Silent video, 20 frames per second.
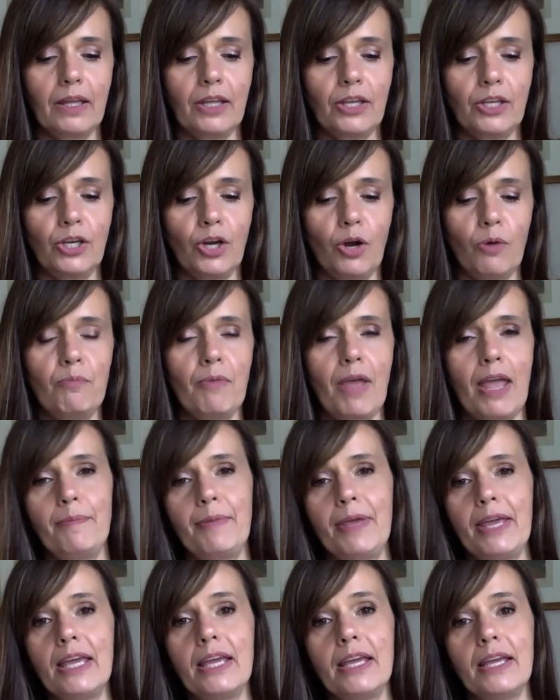
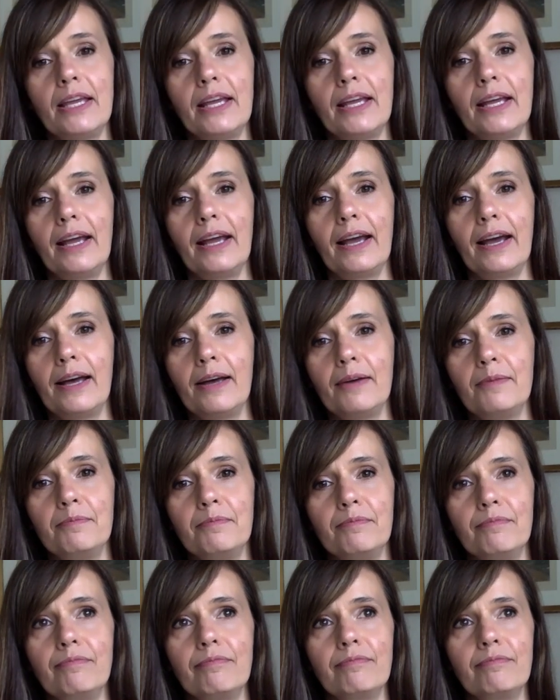maybe
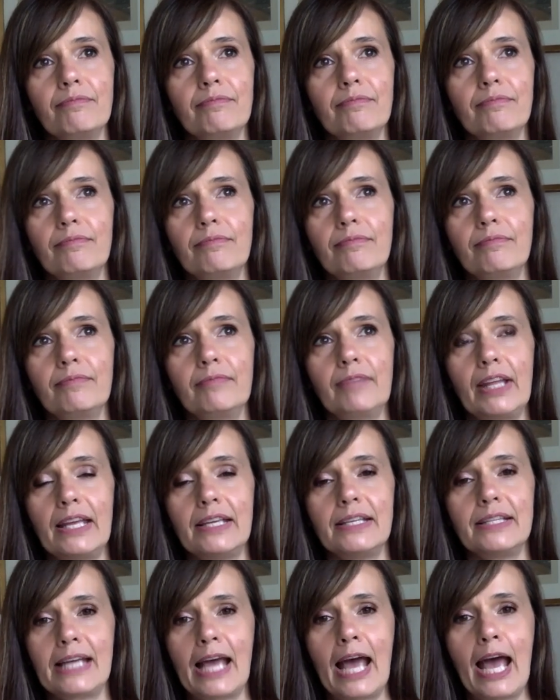
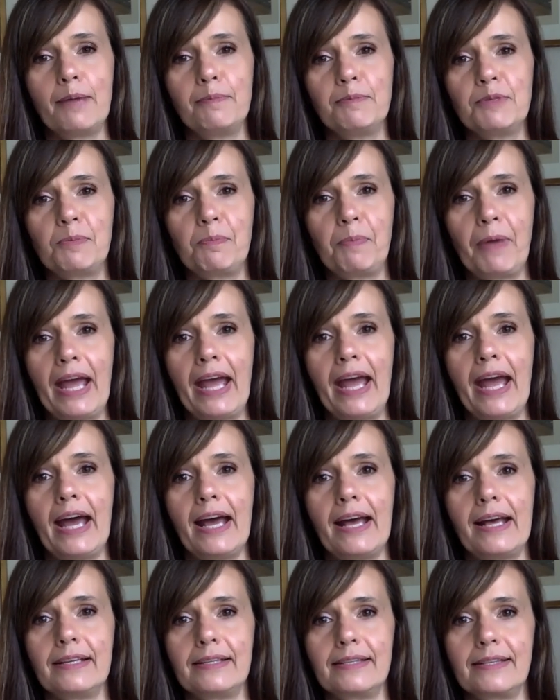in times
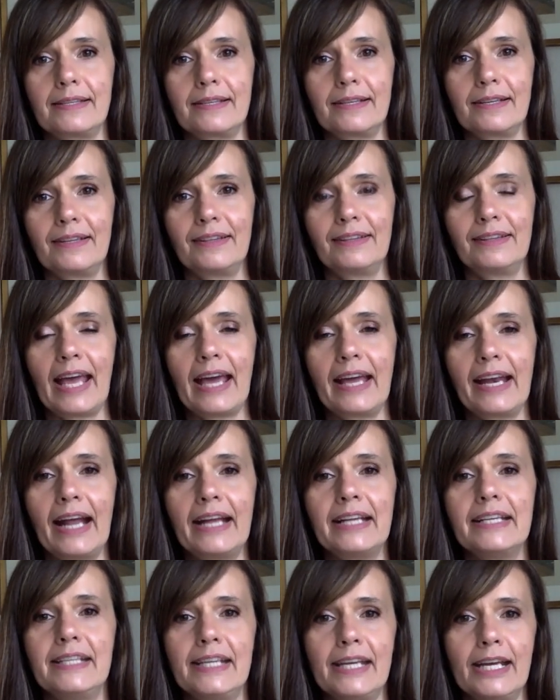past, that
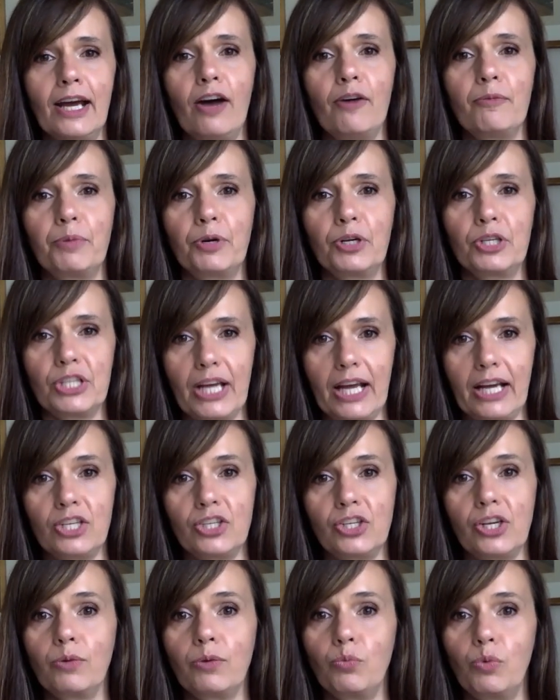idea of
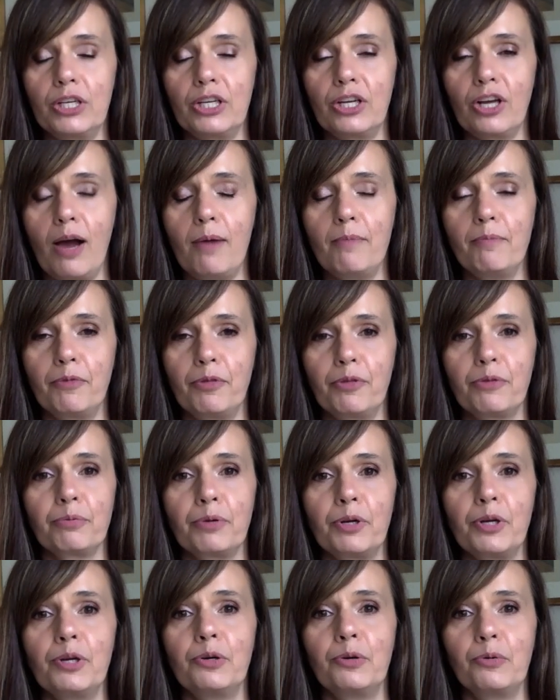protection would come
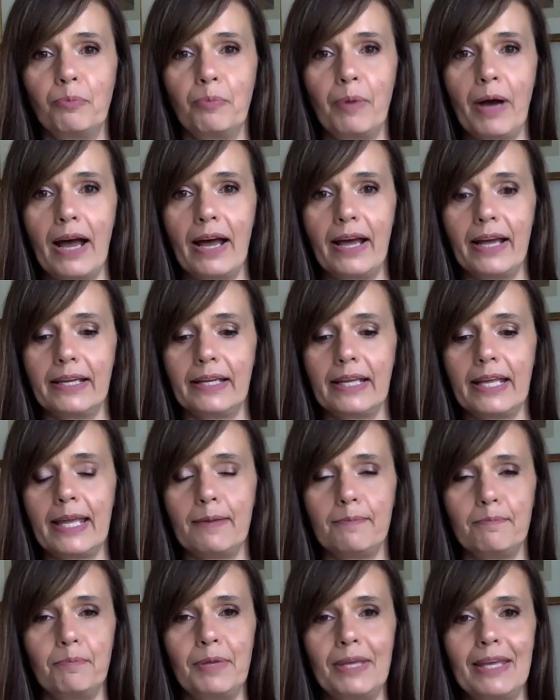through by
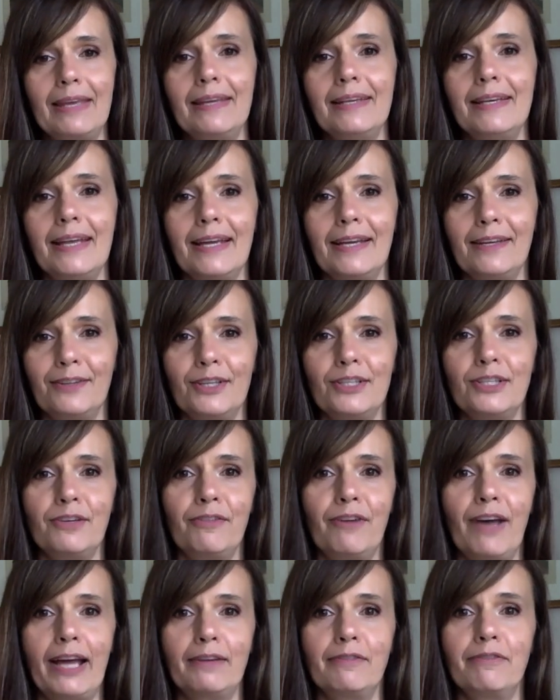impeding the
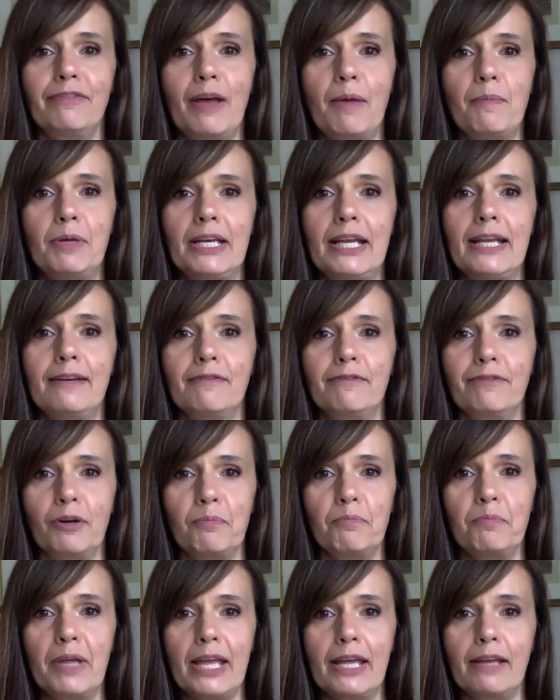divine feminine
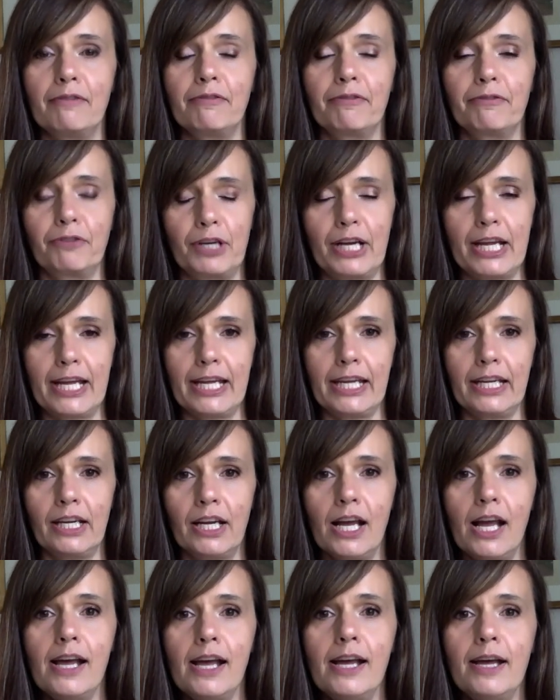from being free,
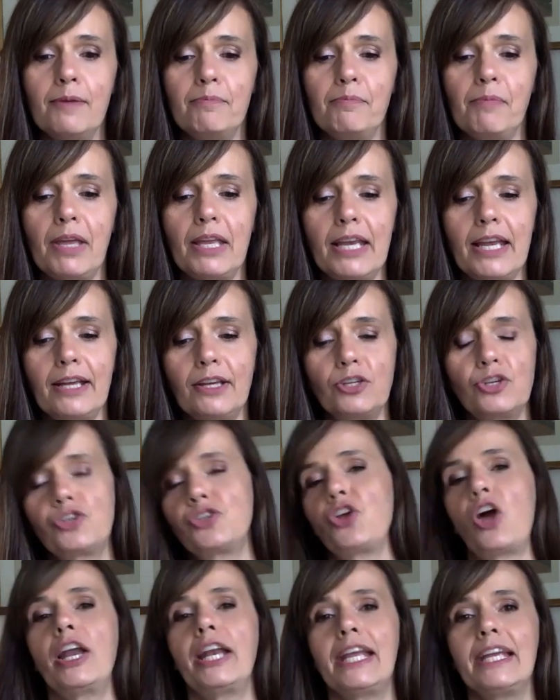meaning
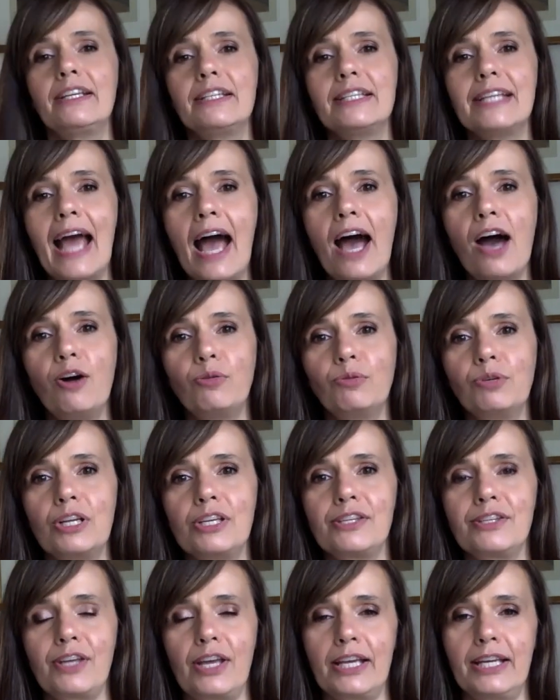shutting down
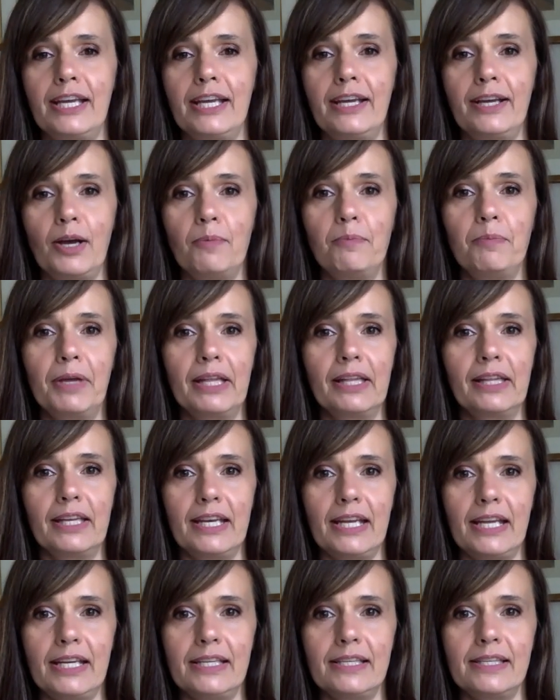psychic
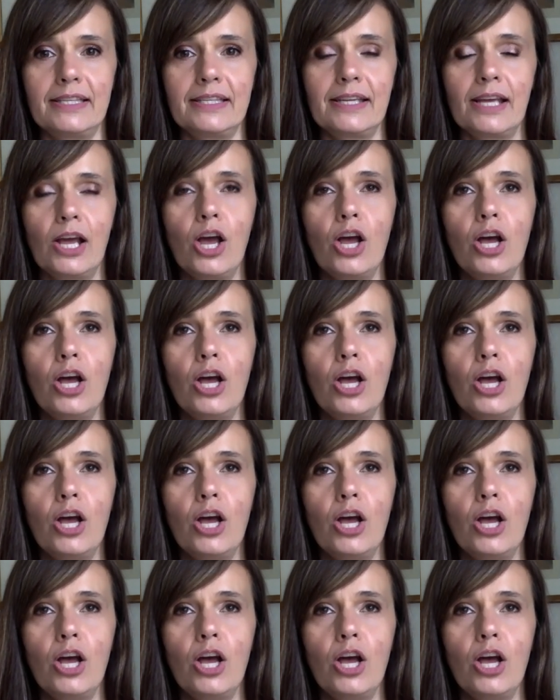abilities,